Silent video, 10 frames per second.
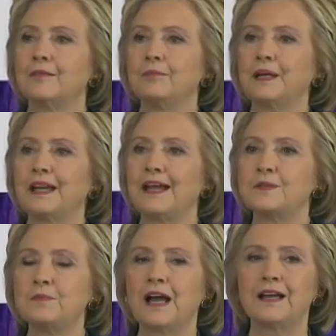But
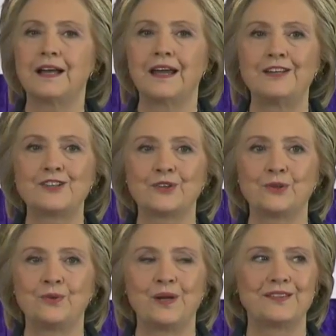as Maya
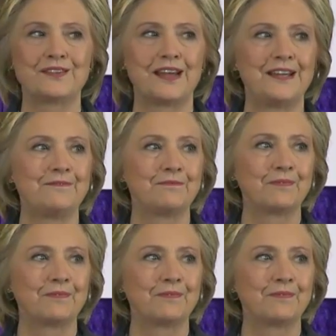Angelou once said,